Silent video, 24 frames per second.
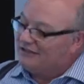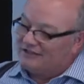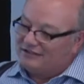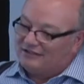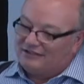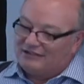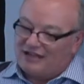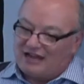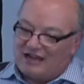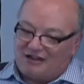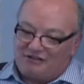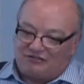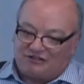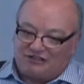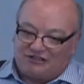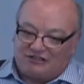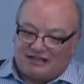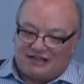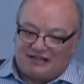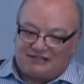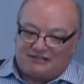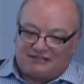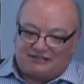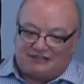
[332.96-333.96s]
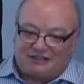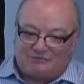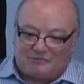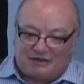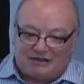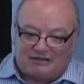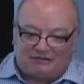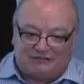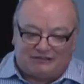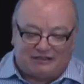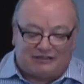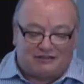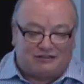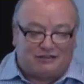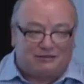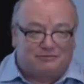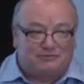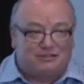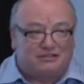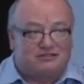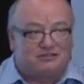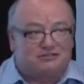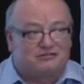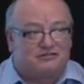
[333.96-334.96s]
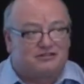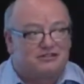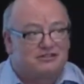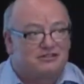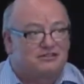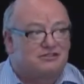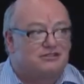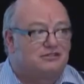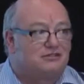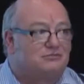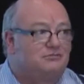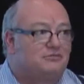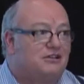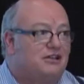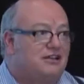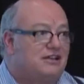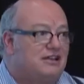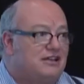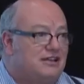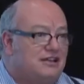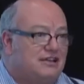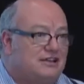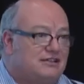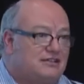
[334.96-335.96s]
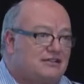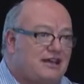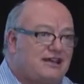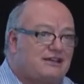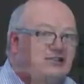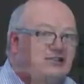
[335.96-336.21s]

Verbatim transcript: Now, the nice thing about Cloud Object Storage System is like